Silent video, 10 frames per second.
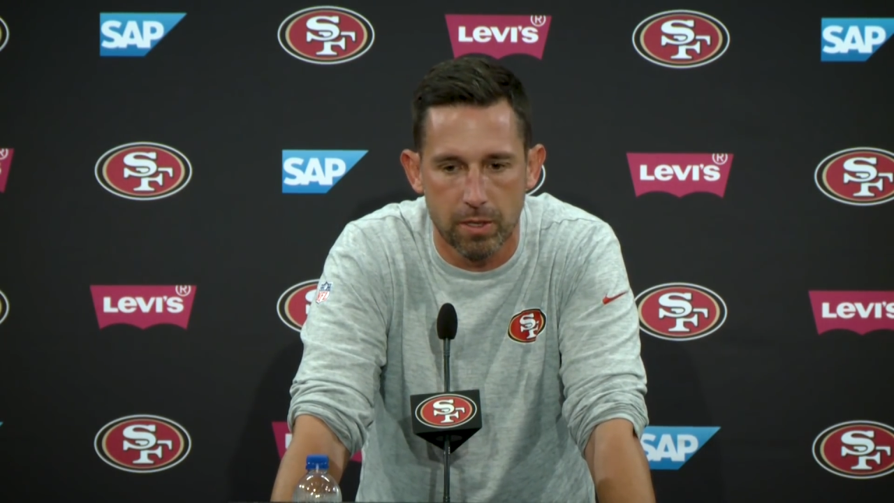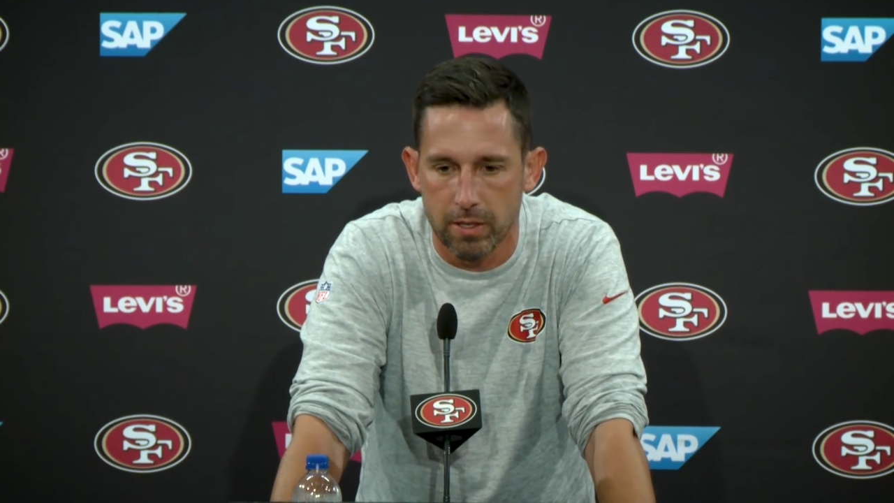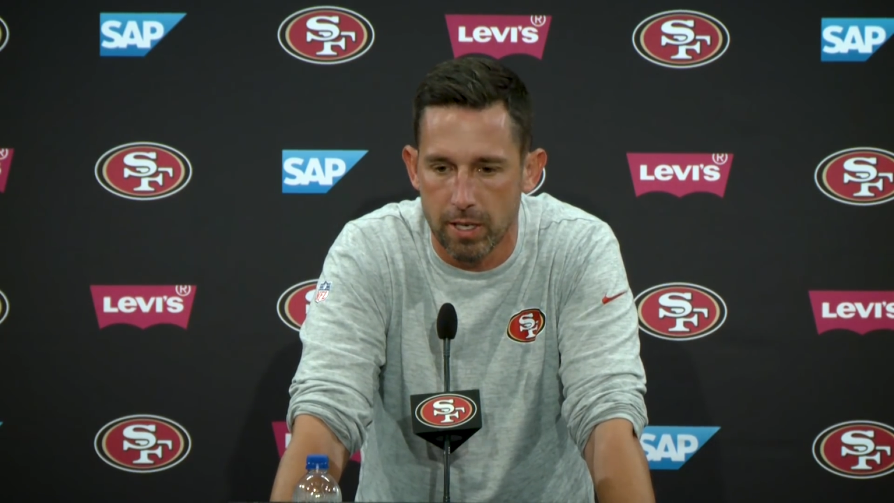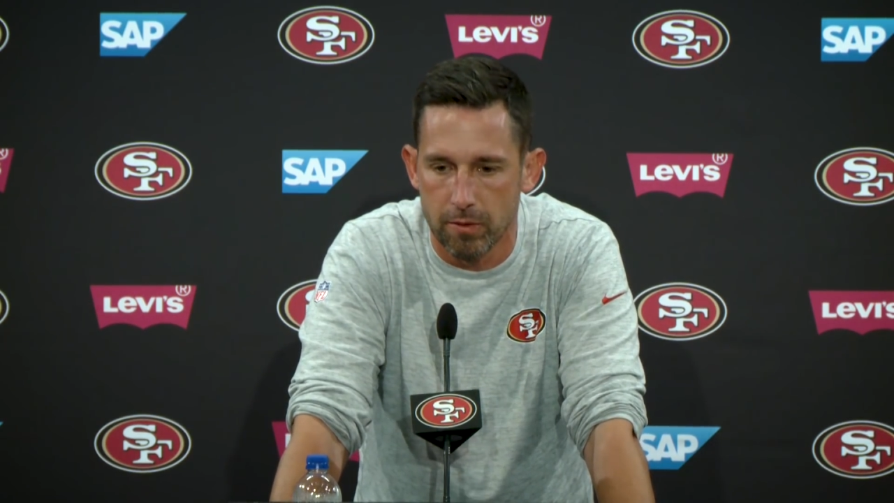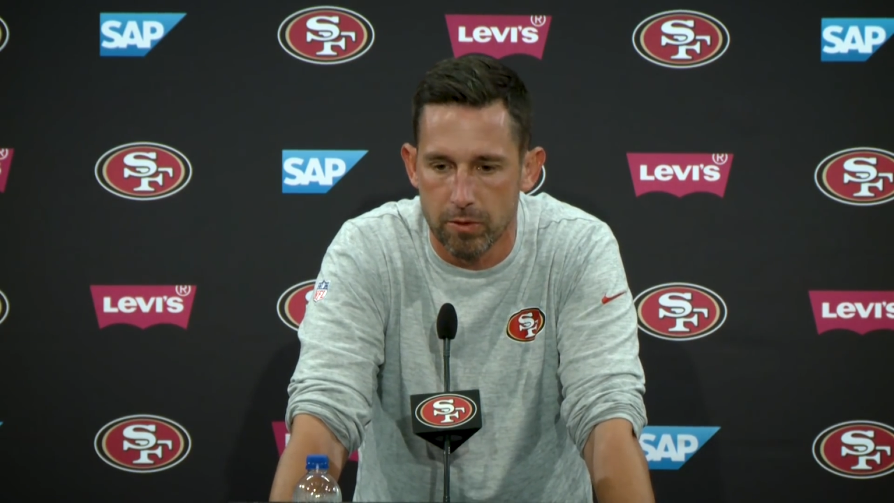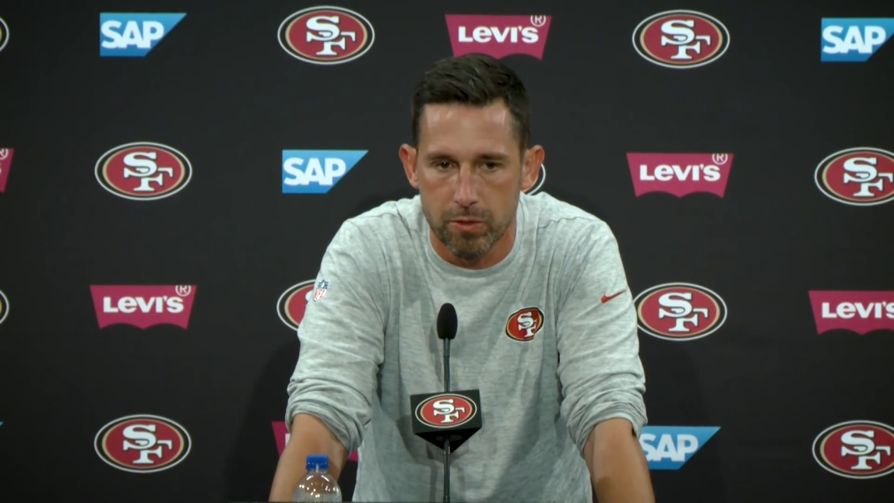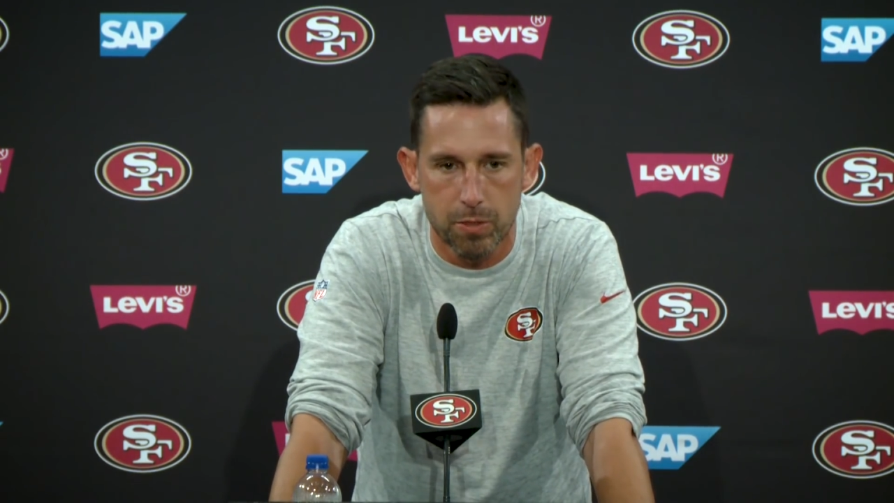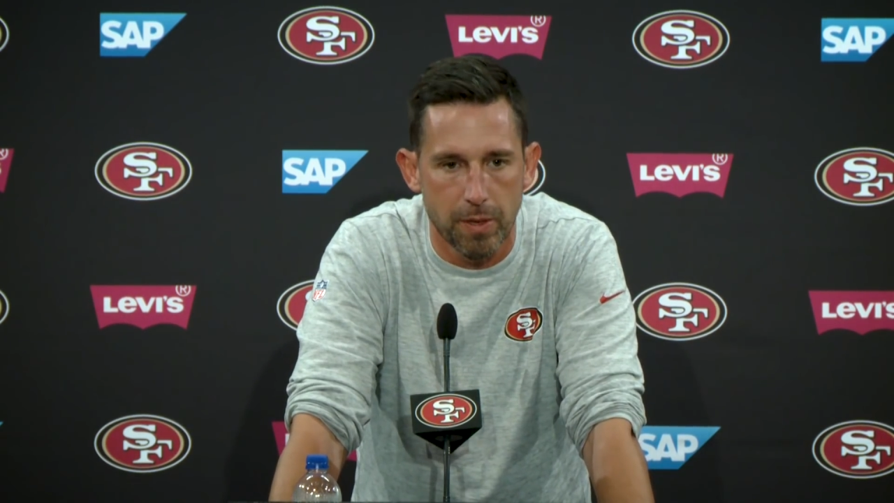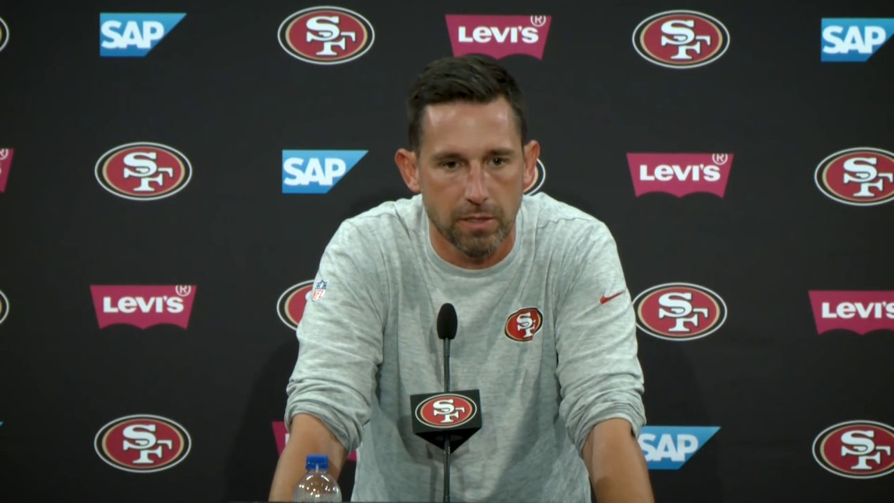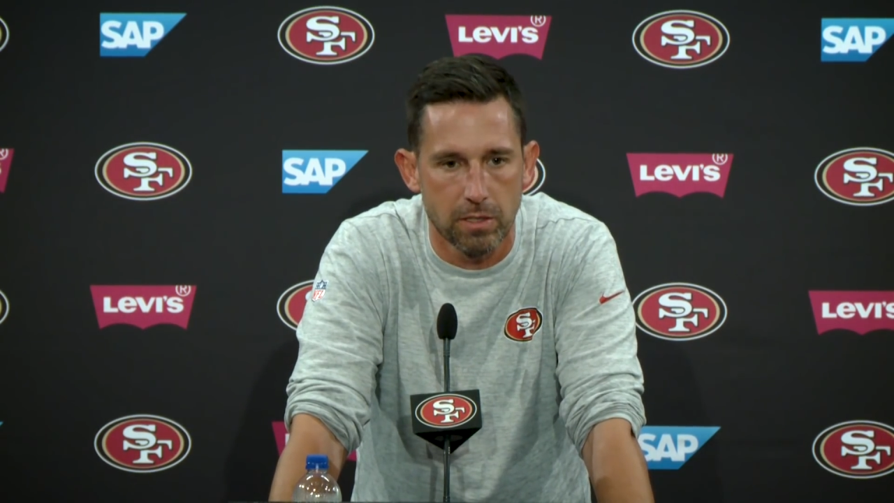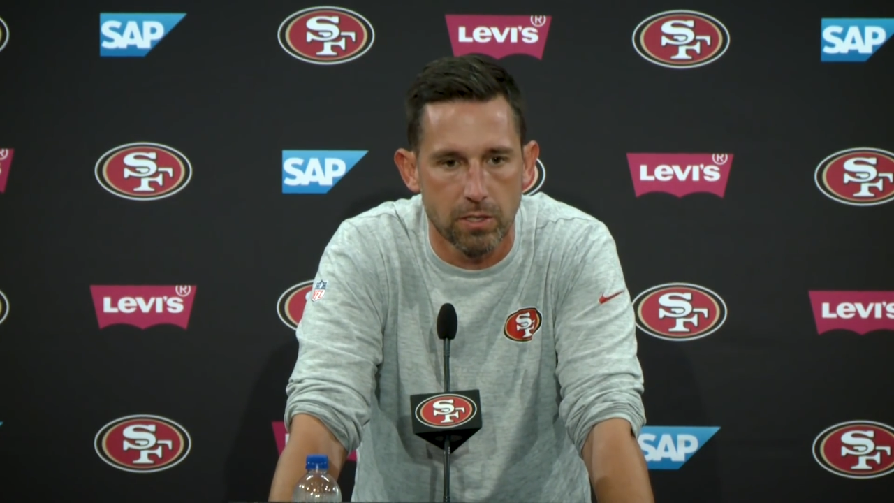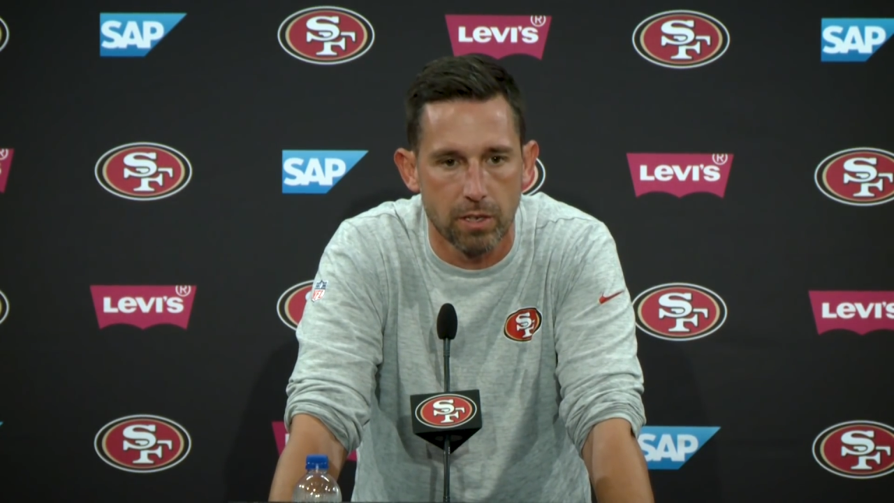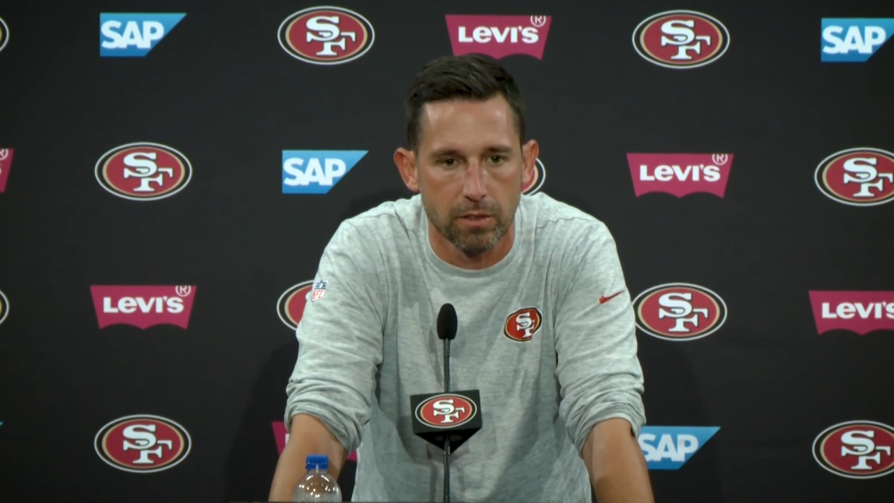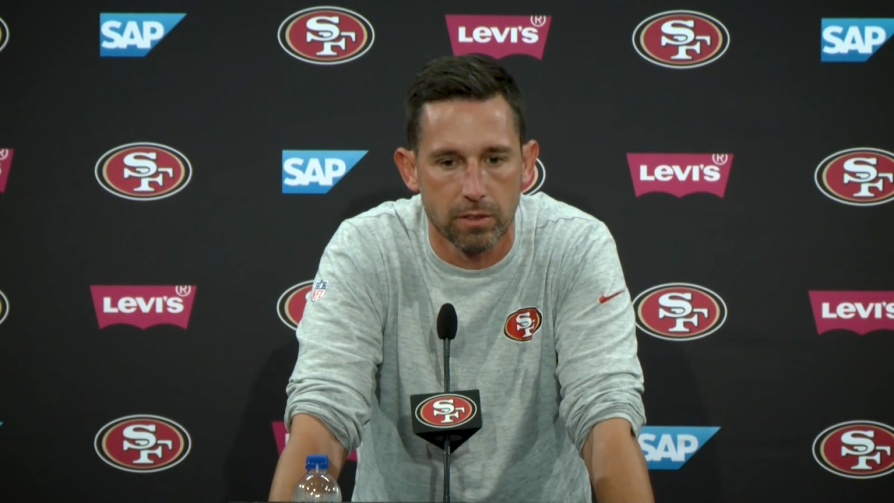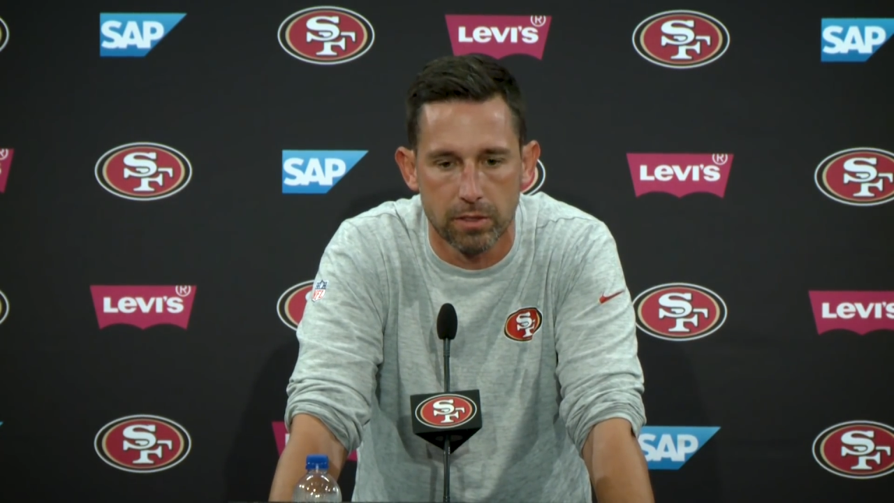but I think everyone respects each
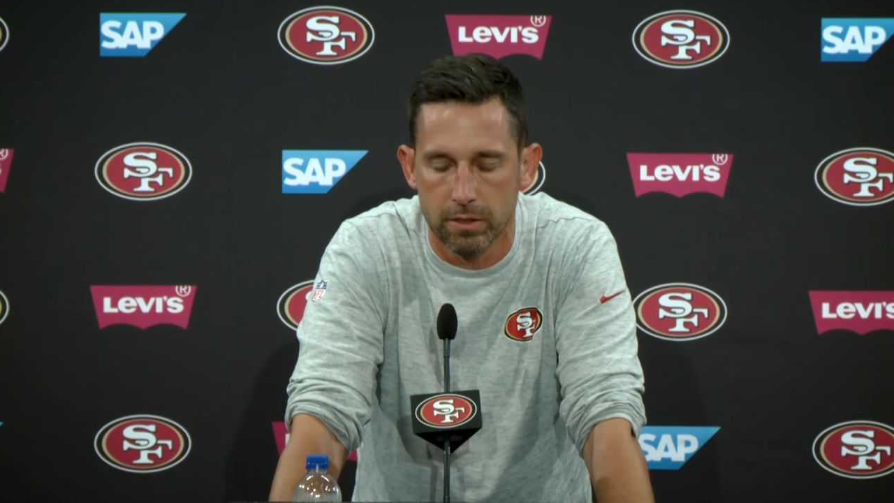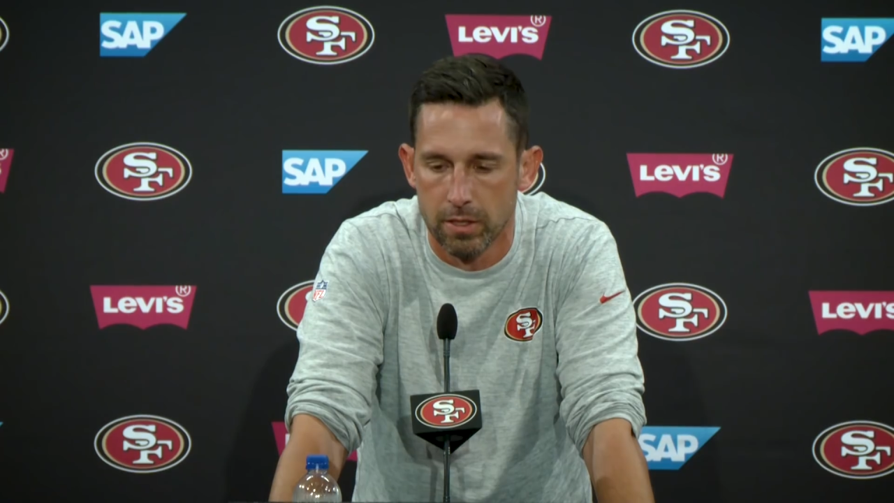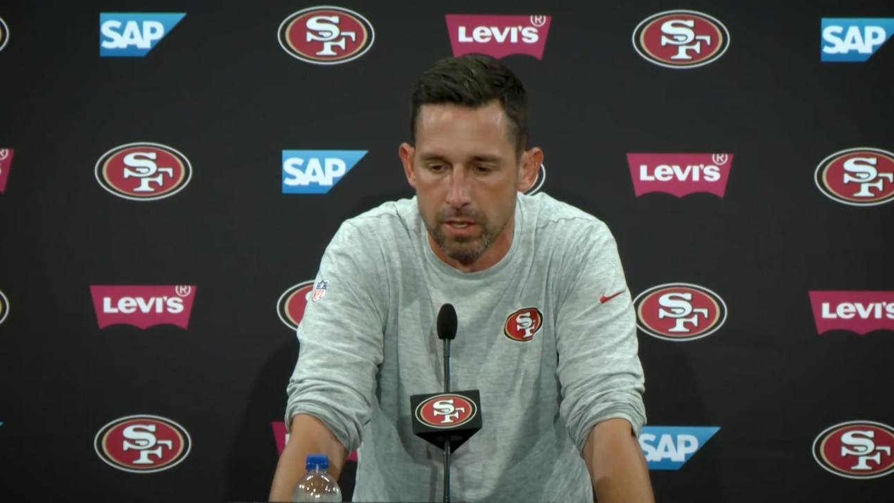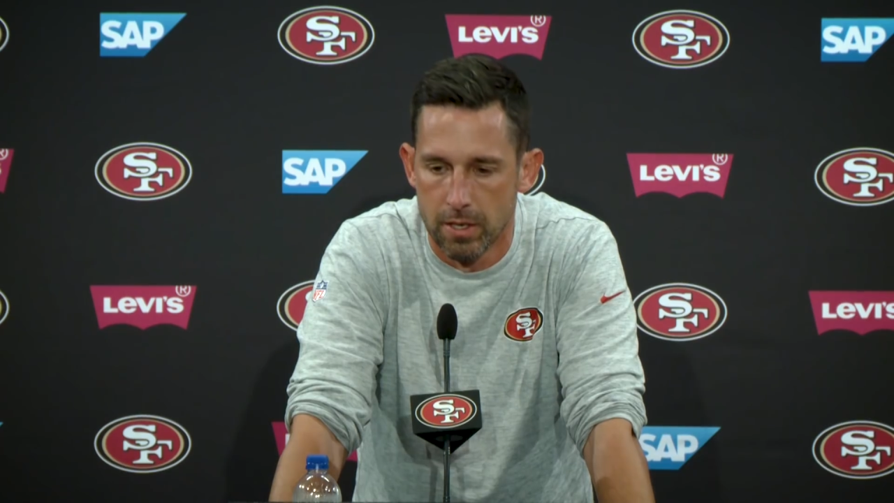other and